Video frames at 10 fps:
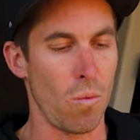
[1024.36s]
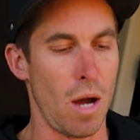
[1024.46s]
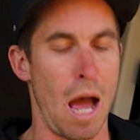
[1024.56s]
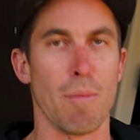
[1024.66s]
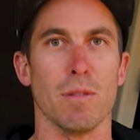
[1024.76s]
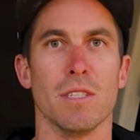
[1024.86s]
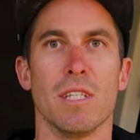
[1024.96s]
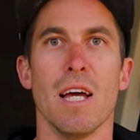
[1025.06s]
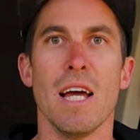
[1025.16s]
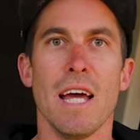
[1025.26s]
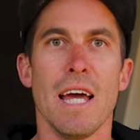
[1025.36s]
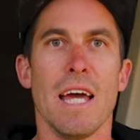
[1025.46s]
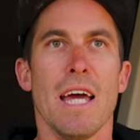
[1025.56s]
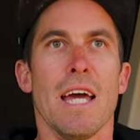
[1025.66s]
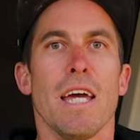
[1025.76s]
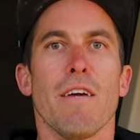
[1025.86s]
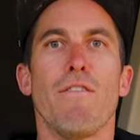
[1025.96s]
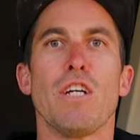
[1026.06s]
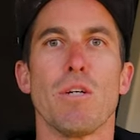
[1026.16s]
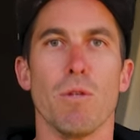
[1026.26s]
what happens,
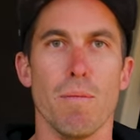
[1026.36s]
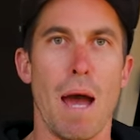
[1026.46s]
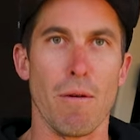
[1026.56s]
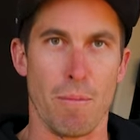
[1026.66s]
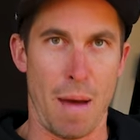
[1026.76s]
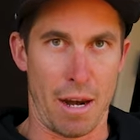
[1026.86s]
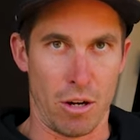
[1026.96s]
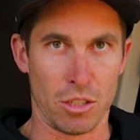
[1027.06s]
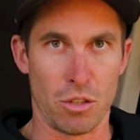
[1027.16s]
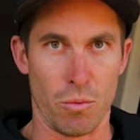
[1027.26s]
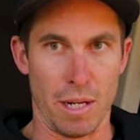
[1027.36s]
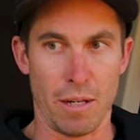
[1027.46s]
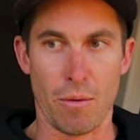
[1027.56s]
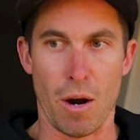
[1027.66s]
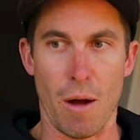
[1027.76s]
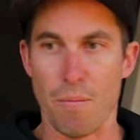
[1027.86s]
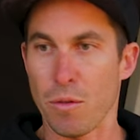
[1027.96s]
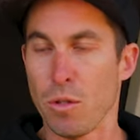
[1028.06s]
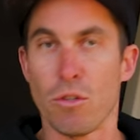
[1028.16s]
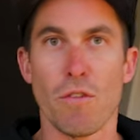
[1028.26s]
fishing with a mate with a paternoster rig, right?
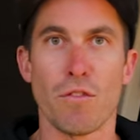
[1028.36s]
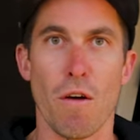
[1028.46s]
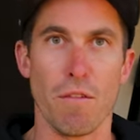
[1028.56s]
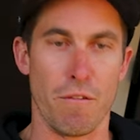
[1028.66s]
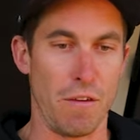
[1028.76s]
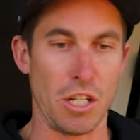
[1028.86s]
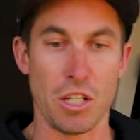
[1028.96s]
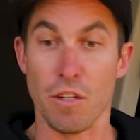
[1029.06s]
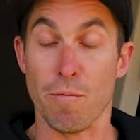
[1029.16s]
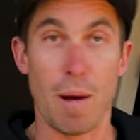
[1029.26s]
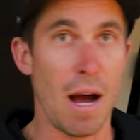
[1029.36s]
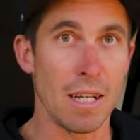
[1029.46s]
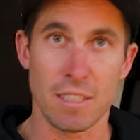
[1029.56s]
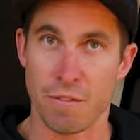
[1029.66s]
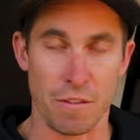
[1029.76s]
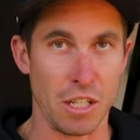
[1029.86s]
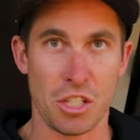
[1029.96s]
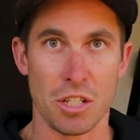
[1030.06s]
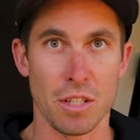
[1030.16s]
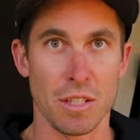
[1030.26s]
You drift over the fish, you've passed the
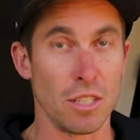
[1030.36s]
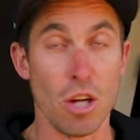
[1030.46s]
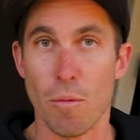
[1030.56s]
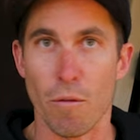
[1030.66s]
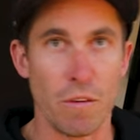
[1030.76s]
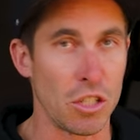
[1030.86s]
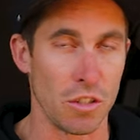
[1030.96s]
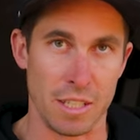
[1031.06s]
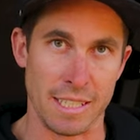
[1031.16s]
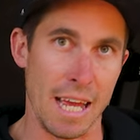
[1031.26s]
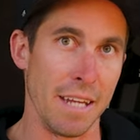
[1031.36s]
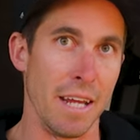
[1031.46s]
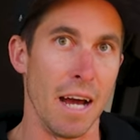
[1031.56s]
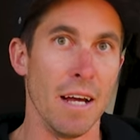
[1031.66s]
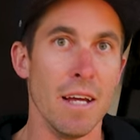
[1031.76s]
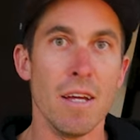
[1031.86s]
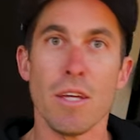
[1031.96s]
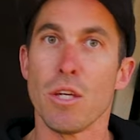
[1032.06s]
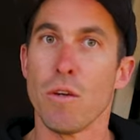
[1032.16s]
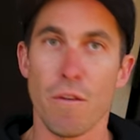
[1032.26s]
fish, there's no more fish on the sounder.
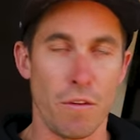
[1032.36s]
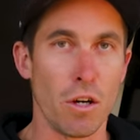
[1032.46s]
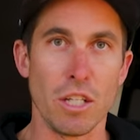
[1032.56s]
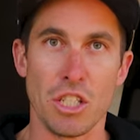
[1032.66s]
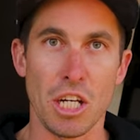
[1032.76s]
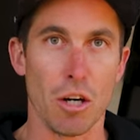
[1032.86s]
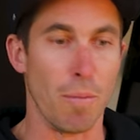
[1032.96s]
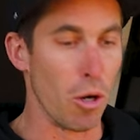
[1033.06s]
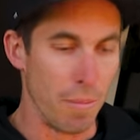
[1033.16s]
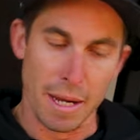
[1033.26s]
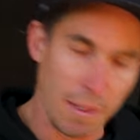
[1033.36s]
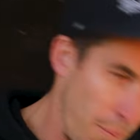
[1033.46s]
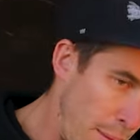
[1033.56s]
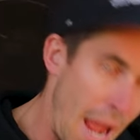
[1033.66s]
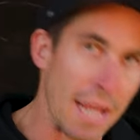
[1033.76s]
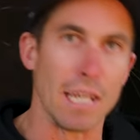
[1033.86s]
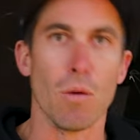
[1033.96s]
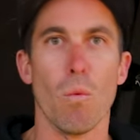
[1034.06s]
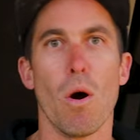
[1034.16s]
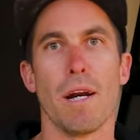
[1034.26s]
If you've got a jig or a bottom meat, bang, you
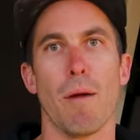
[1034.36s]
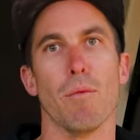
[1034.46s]
can wind it up